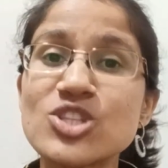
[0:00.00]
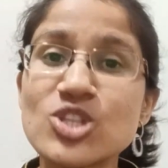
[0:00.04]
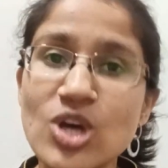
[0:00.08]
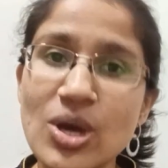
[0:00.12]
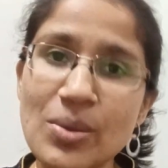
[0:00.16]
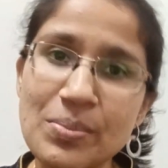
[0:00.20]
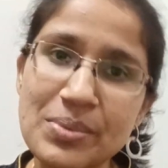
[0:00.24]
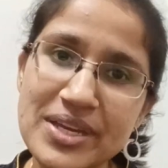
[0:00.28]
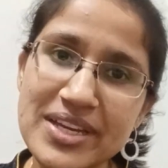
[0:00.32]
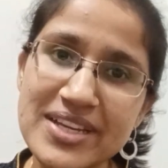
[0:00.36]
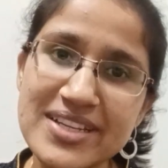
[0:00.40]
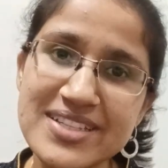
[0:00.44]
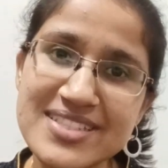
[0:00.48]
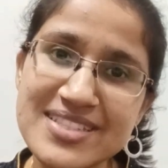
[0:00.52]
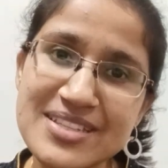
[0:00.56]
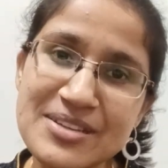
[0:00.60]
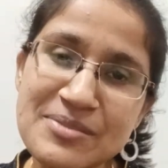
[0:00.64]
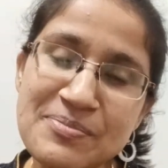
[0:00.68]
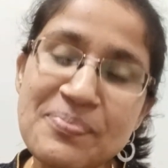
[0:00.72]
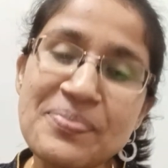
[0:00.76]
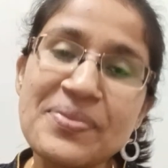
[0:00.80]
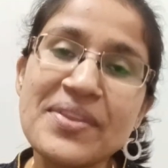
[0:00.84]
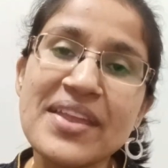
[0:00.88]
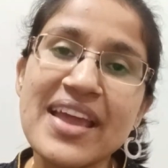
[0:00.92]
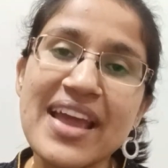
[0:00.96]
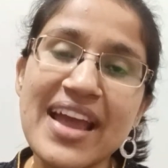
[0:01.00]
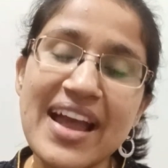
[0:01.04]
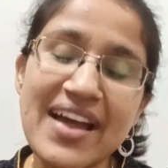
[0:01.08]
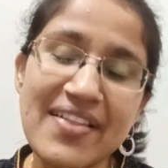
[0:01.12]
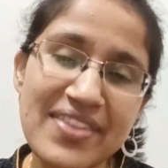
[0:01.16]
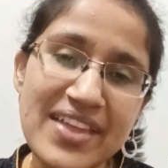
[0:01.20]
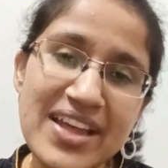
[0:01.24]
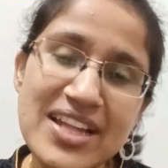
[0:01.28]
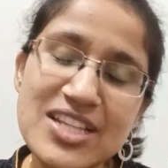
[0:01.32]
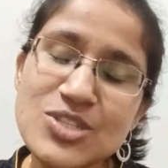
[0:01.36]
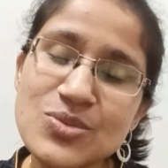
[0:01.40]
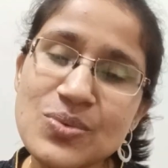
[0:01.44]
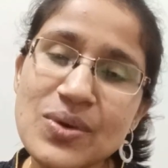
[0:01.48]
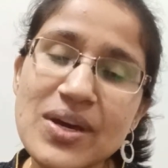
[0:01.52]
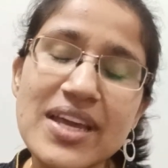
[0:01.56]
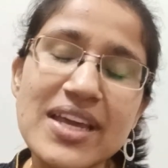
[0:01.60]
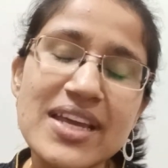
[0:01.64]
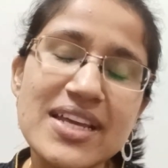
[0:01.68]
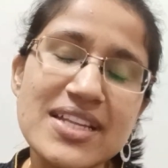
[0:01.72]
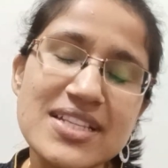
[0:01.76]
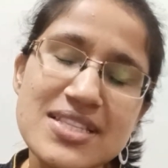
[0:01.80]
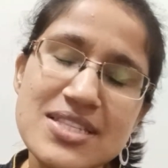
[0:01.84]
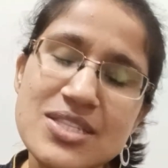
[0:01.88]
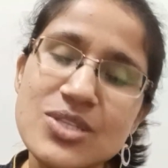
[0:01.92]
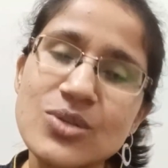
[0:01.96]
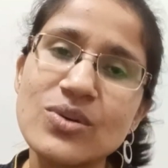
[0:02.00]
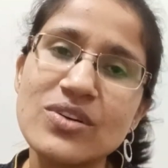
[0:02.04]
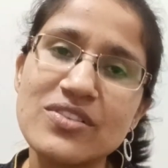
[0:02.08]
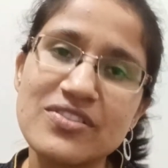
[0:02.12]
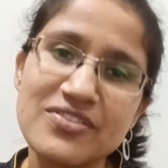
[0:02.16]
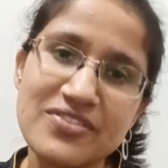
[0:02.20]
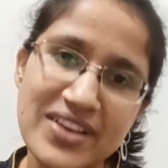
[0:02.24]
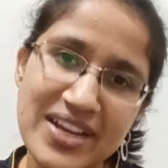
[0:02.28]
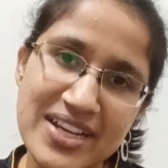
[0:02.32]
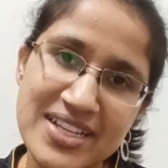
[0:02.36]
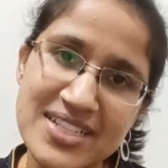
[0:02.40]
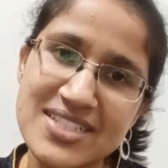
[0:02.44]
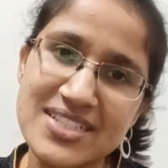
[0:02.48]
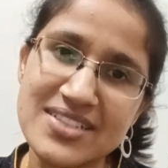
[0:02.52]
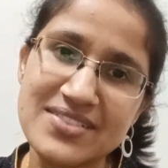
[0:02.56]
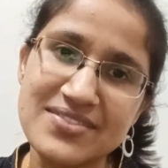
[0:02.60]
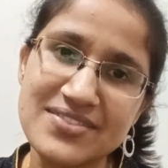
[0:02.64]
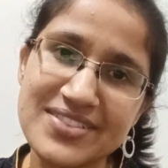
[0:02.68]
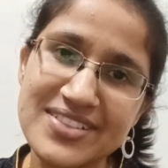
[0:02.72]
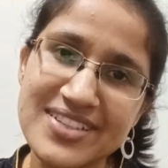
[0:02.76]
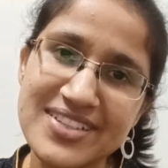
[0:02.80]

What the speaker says: topics. And that's why it's so effective.